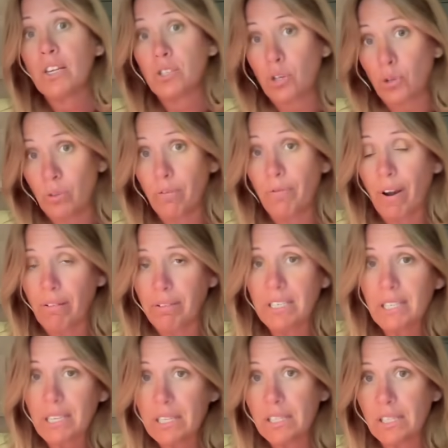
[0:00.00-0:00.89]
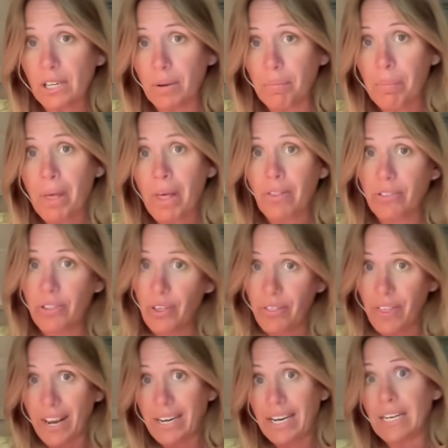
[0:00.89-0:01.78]
to the very system
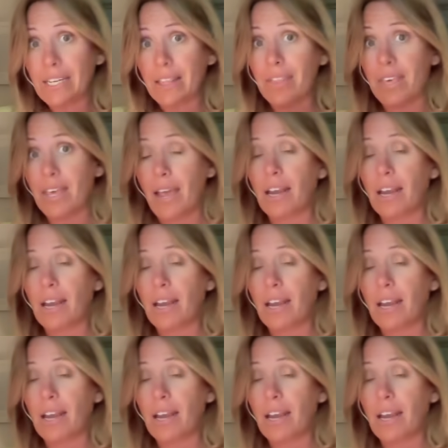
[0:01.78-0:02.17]
that they needed the